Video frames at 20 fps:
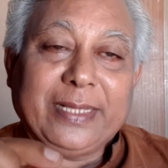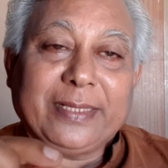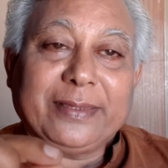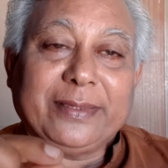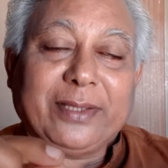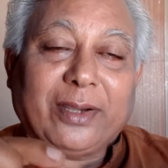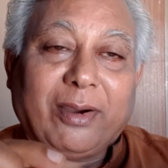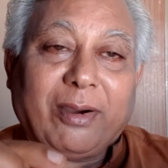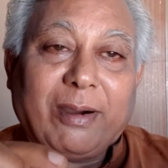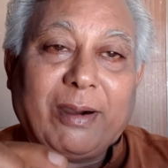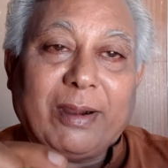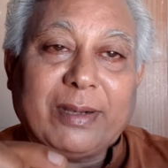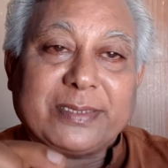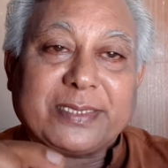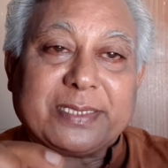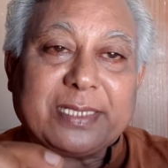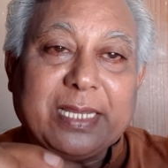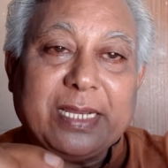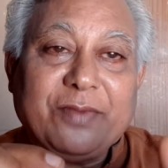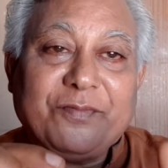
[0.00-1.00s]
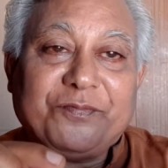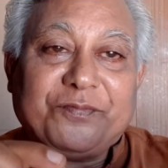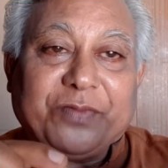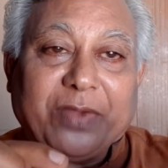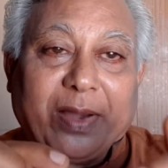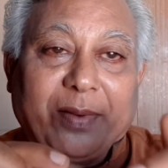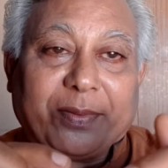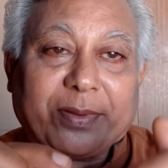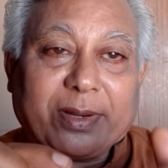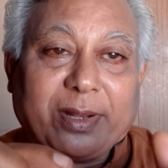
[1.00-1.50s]
the odds in
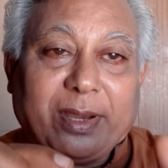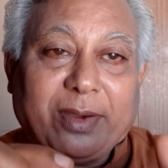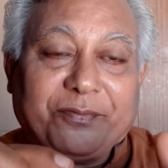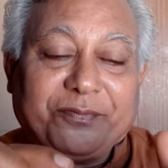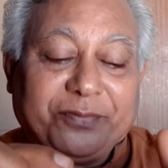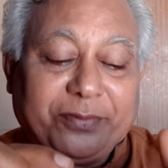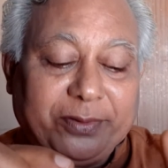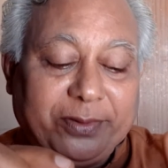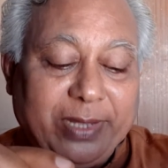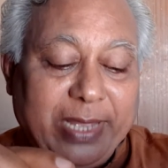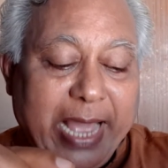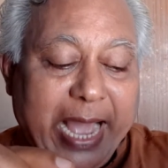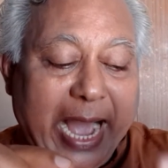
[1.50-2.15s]
favor of